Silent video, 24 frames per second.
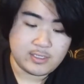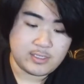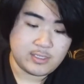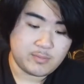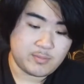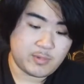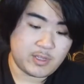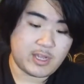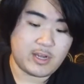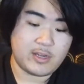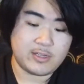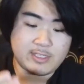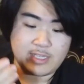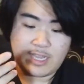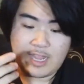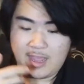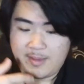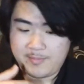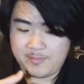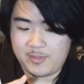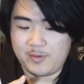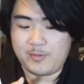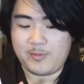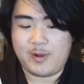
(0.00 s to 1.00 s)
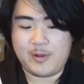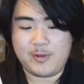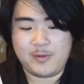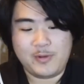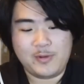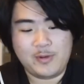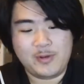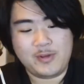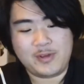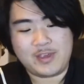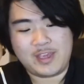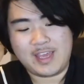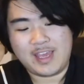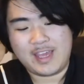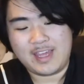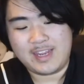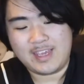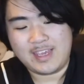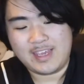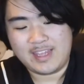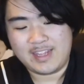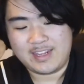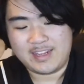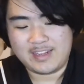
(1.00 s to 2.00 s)
because I'm the one who looking at
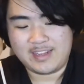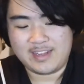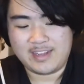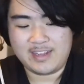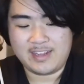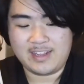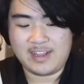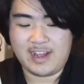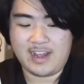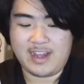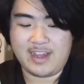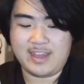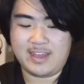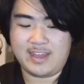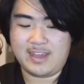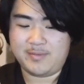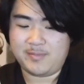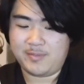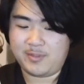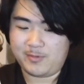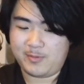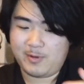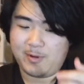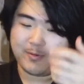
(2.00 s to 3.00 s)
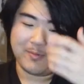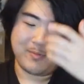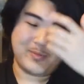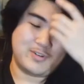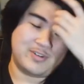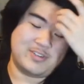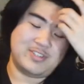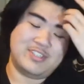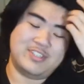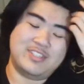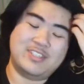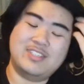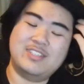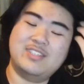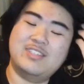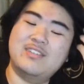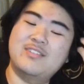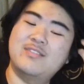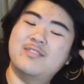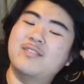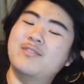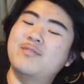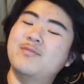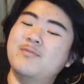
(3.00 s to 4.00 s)
it and I am the one who purchased
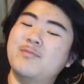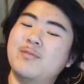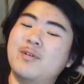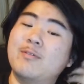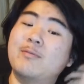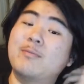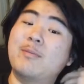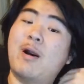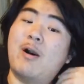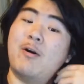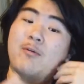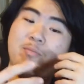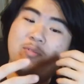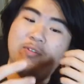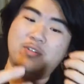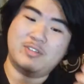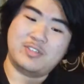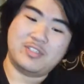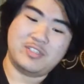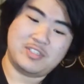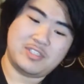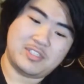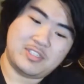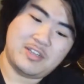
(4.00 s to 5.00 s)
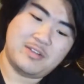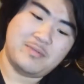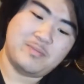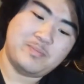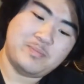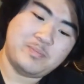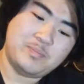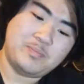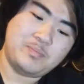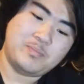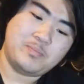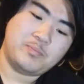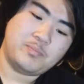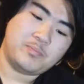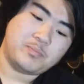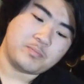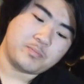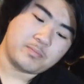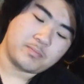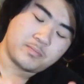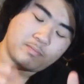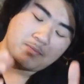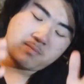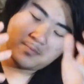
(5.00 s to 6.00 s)
them. Well, purchased them.
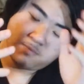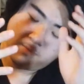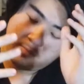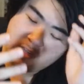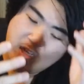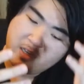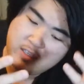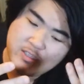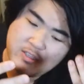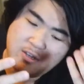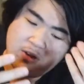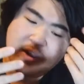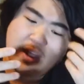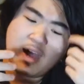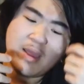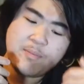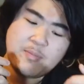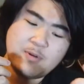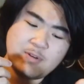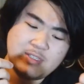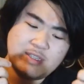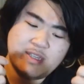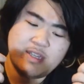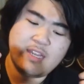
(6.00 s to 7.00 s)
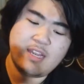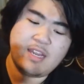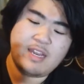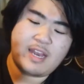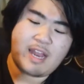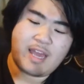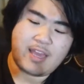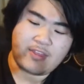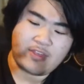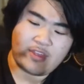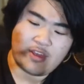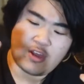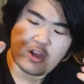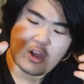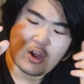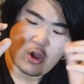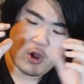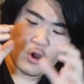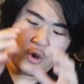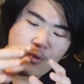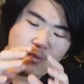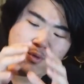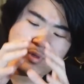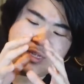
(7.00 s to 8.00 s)
So I personally like the
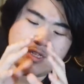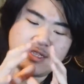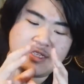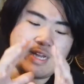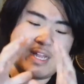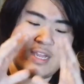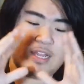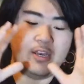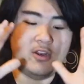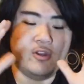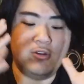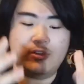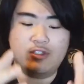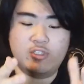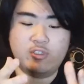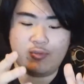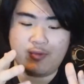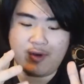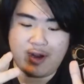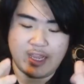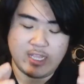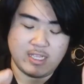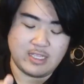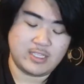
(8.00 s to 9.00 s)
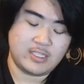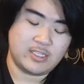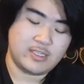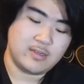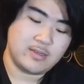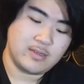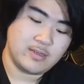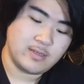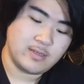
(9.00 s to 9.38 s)
whole design looks great.